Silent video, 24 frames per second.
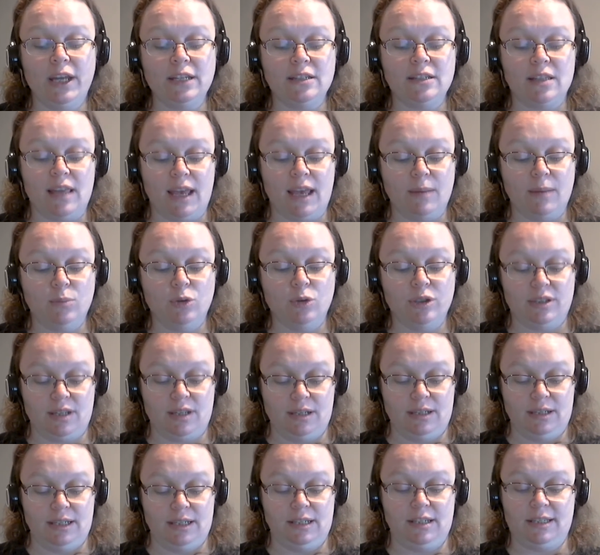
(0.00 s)
to the Emerald
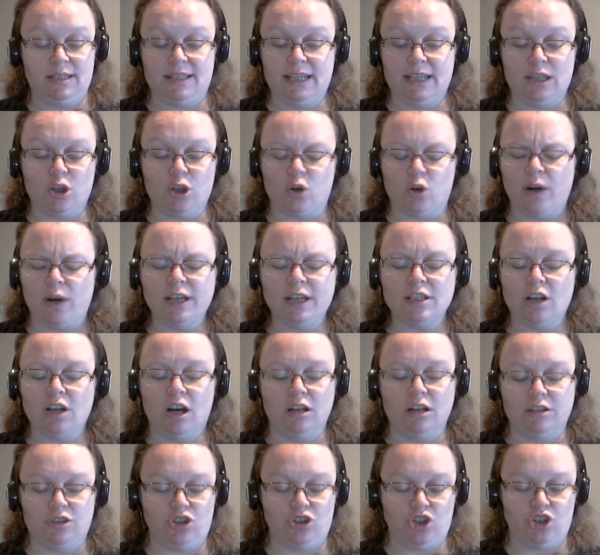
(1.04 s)
City to see the great
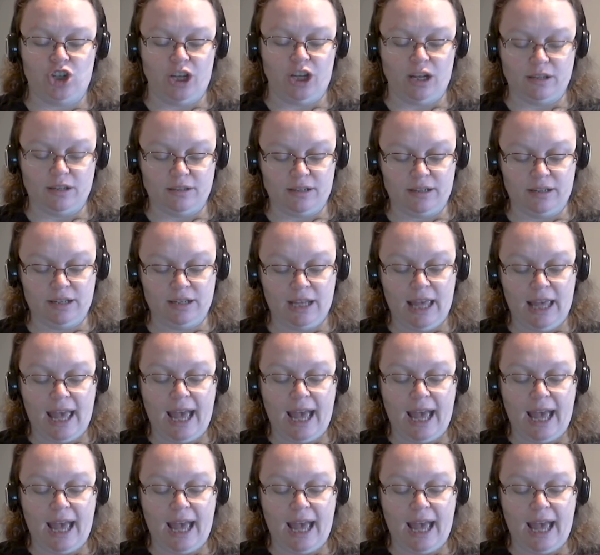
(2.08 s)
Oz," she answered,